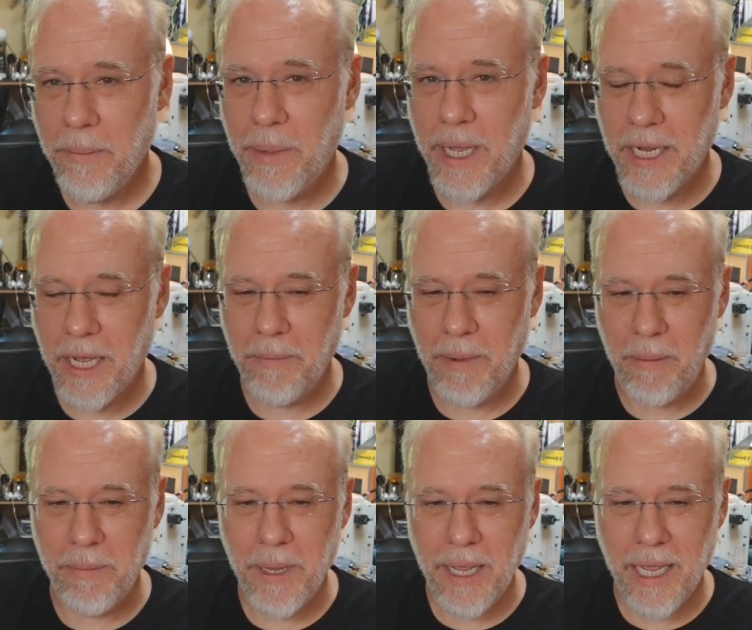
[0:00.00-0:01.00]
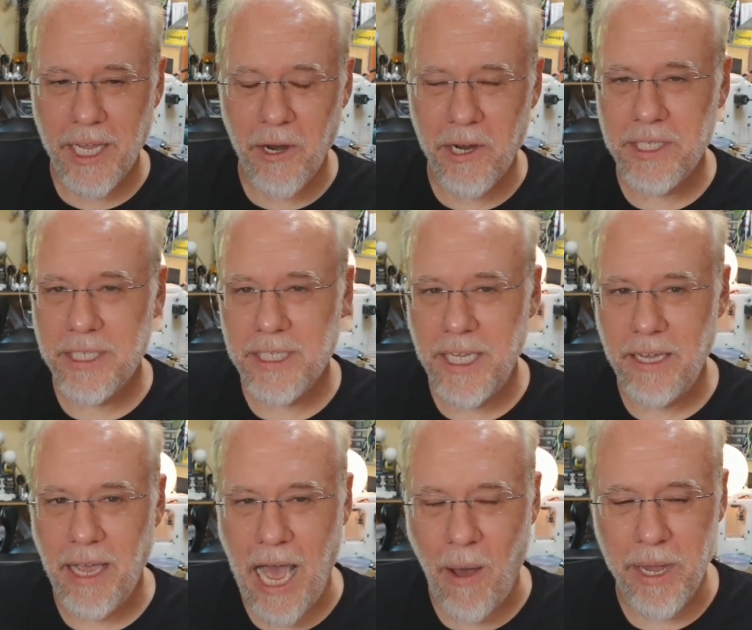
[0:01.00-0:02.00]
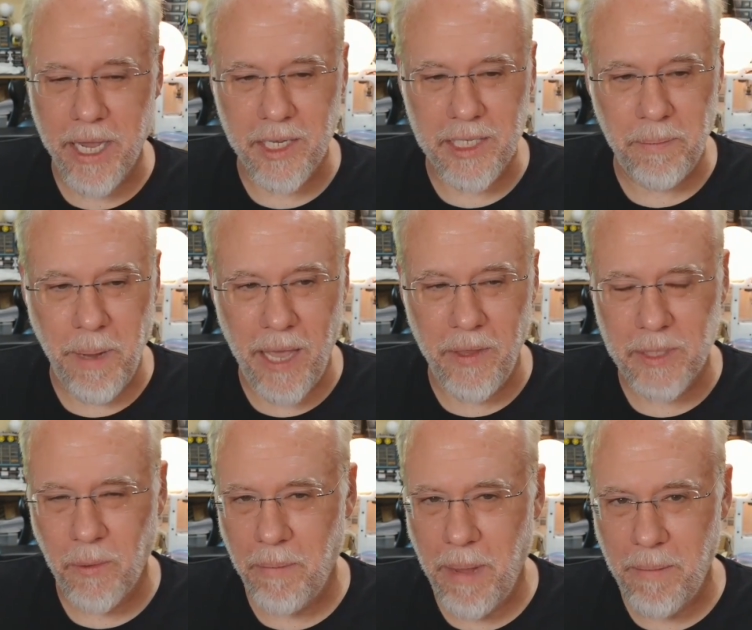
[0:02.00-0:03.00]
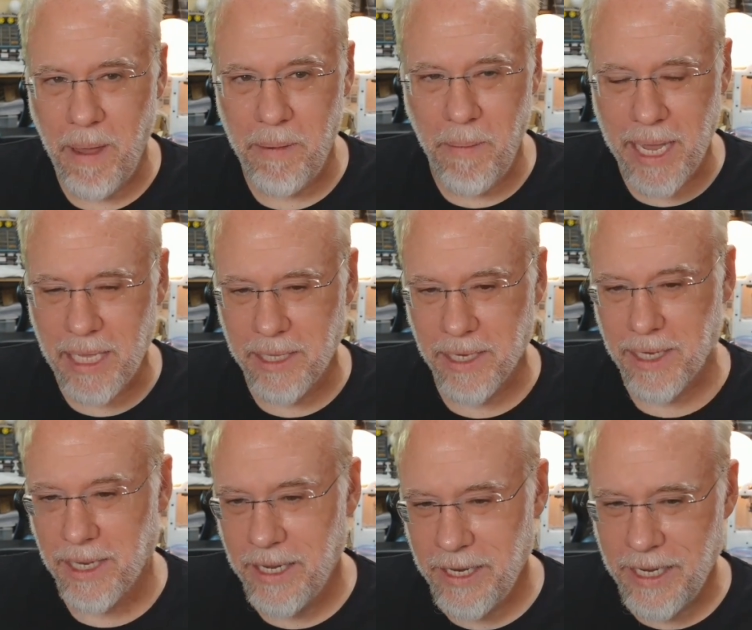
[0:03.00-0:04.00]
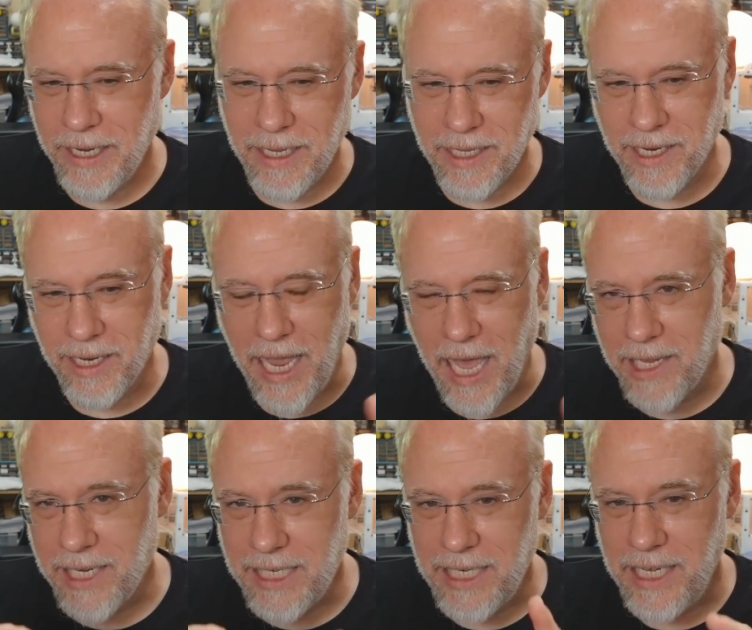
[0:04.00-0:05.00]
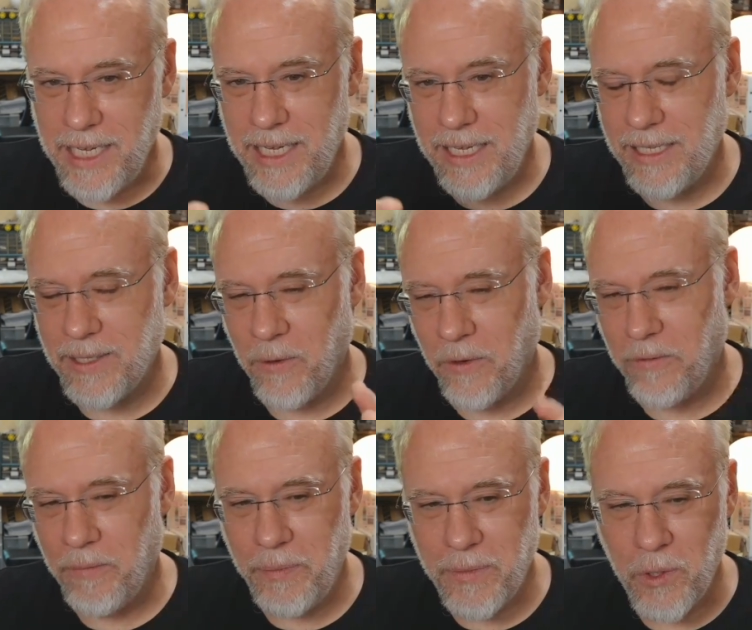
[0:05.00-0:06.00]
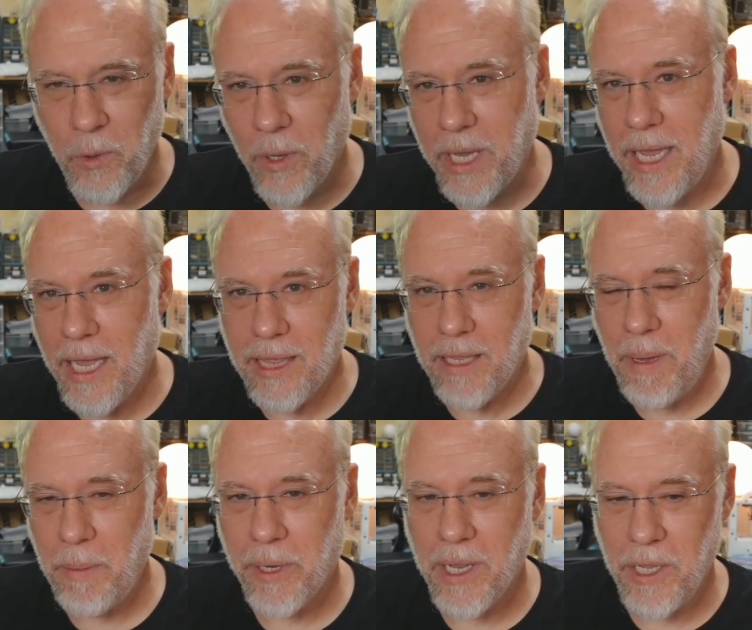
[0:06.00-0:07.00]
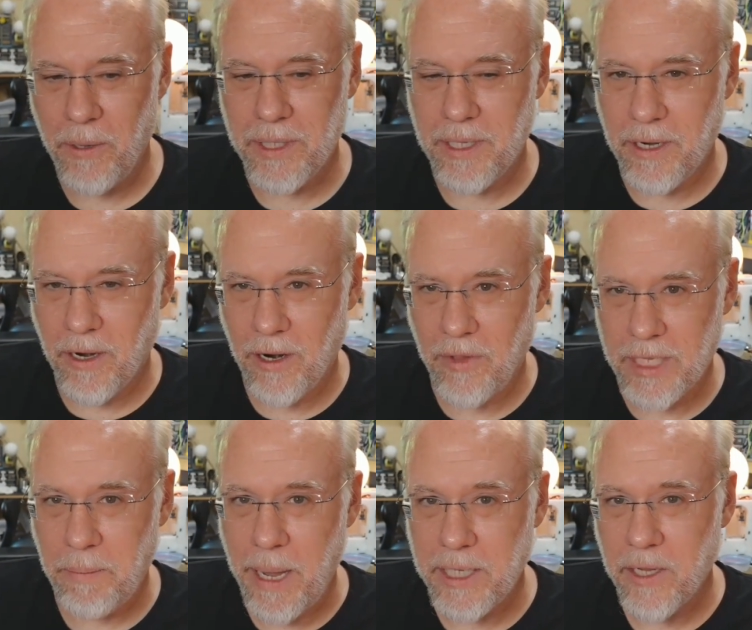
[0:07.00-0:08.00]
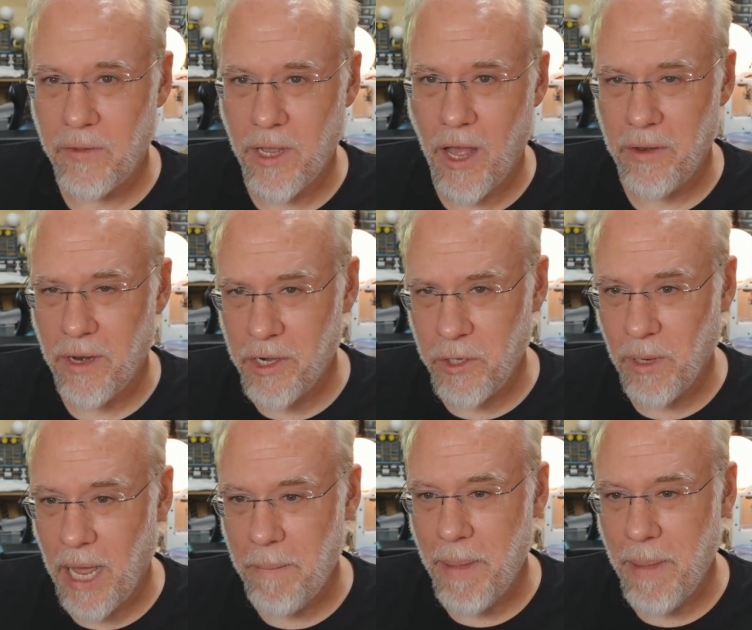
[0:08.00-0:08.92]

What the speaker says: But I'm curious to see how I can expand this. I want to maybe make a little LED sort of toolkit that people can use that's based on ULab